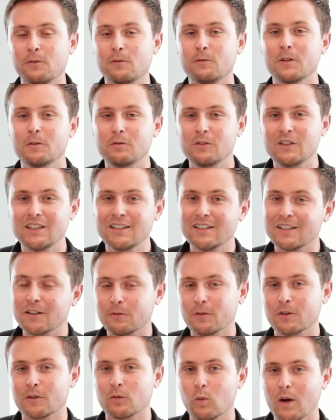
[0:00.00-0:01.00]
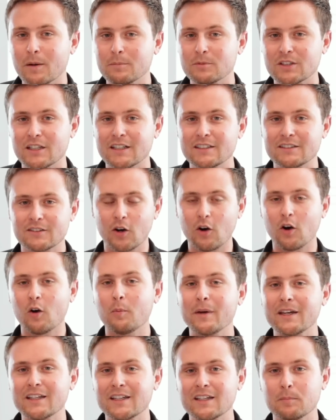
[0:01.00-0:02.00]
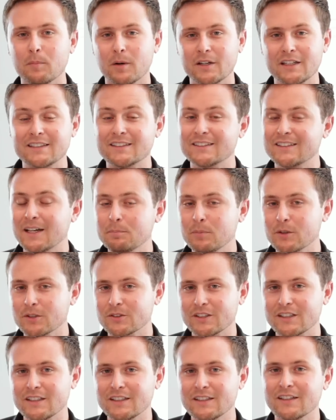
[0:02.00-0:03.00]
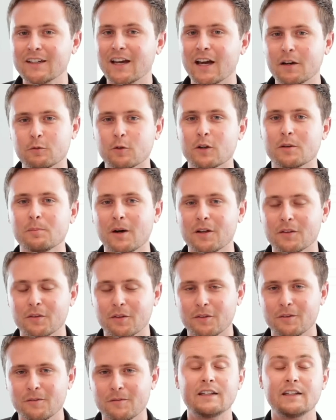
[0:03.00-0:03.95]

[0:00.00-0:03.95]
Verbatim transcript: 50 different websites all making money separately every month.